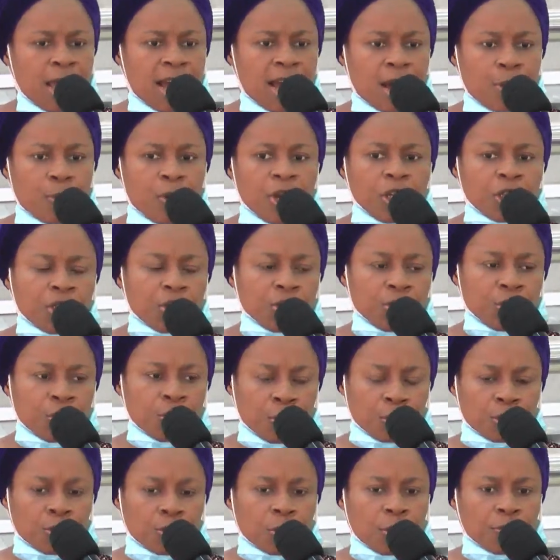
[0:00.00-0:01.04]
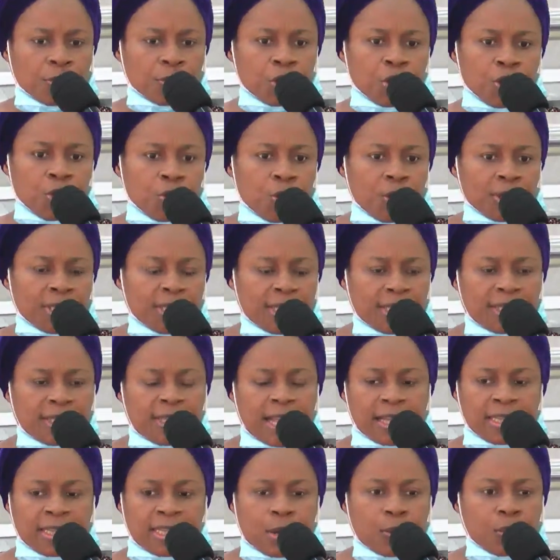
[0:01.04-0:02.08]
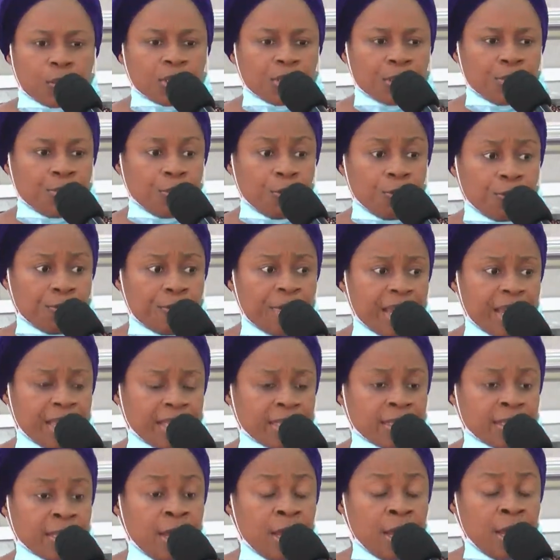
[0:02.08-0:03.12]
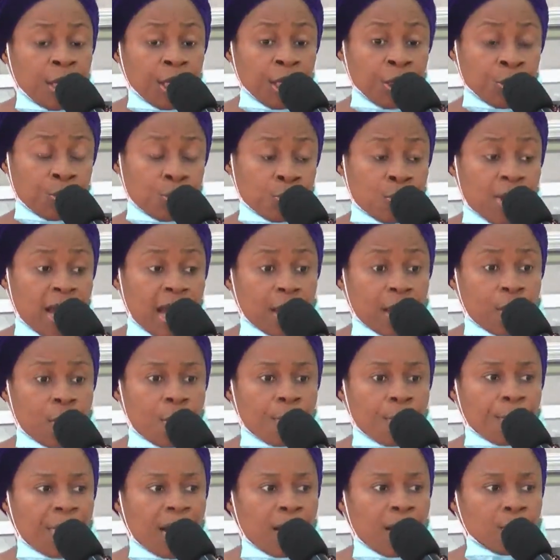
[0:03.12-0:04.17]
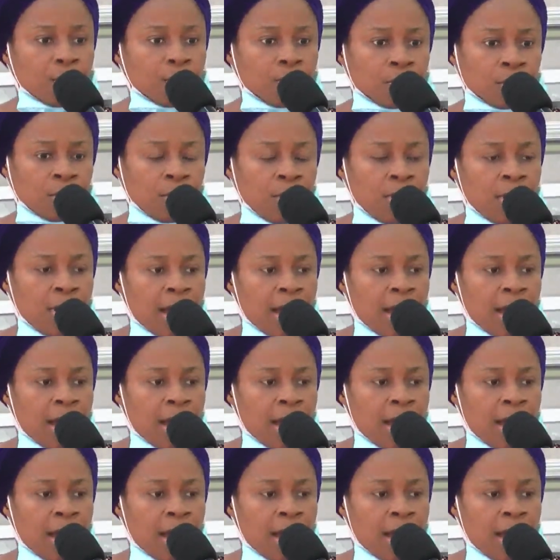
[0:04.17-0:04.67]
And when she dozed off, she noticed that there was a movement into her compound.